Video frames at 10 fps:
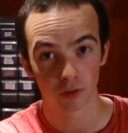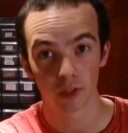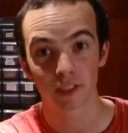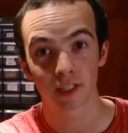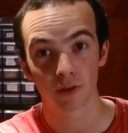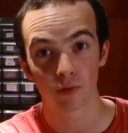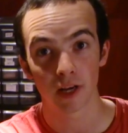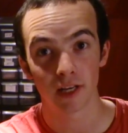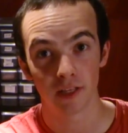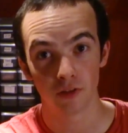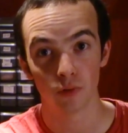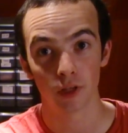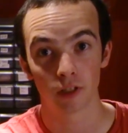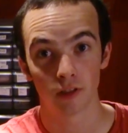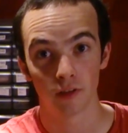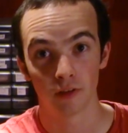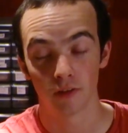So let's get right into it.